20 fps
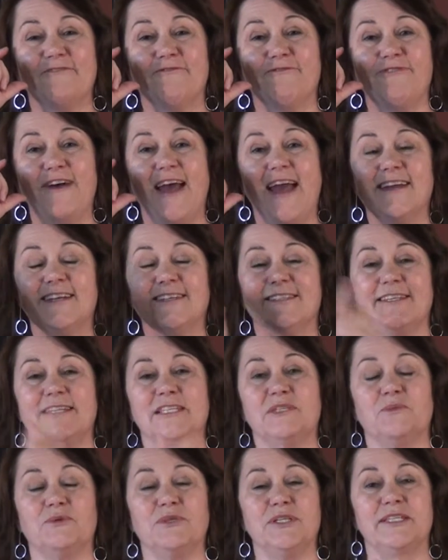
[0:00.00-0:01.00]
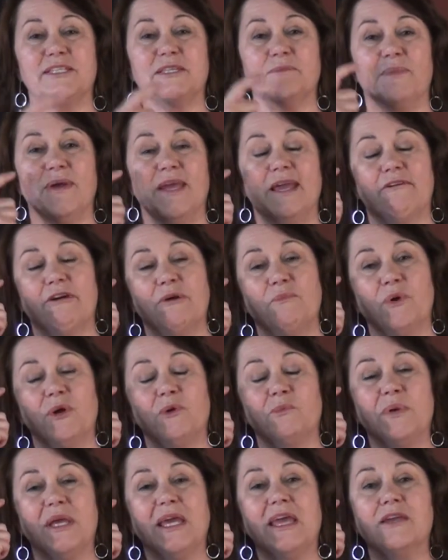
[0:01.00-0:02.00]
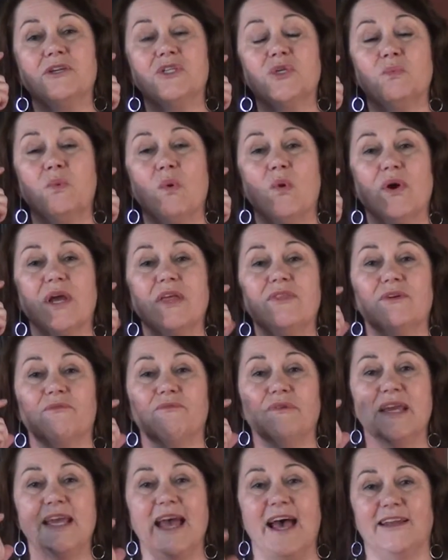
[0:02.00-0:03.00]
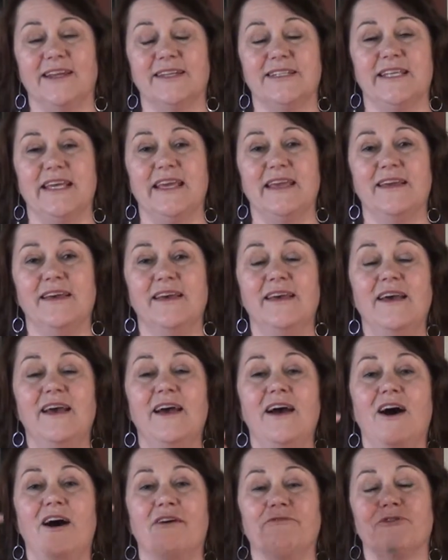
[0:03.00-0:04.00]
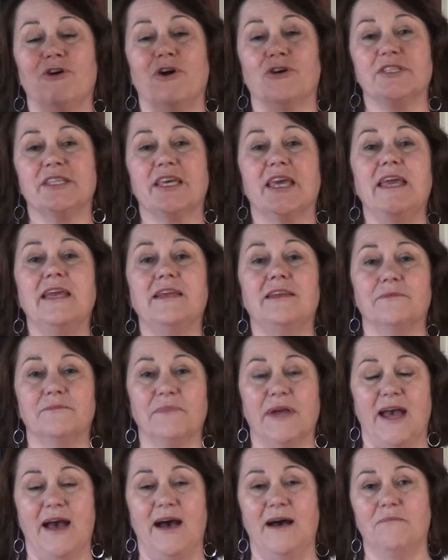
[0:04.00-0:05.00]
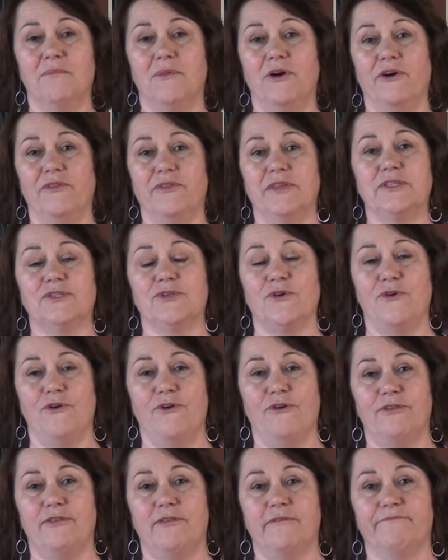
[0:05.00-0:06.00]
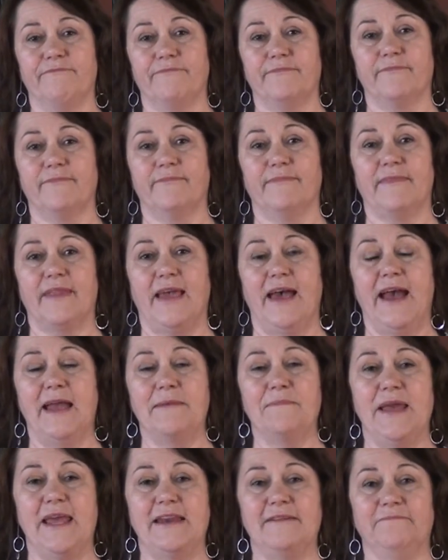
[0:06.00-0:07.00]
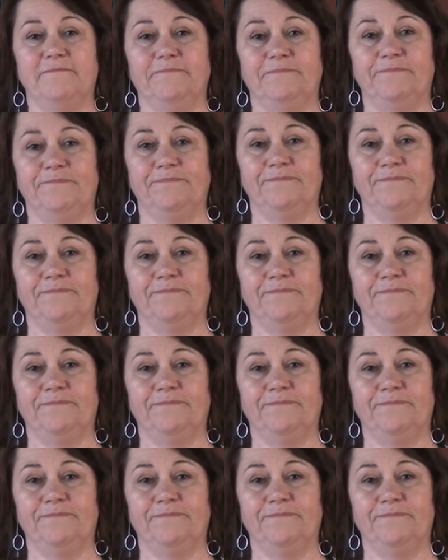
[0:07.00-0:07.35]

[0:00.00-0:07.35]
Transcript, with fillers: fantasies will disappear, and we'll begin to walk in the reality of God's kingdom come on this earth. Amen.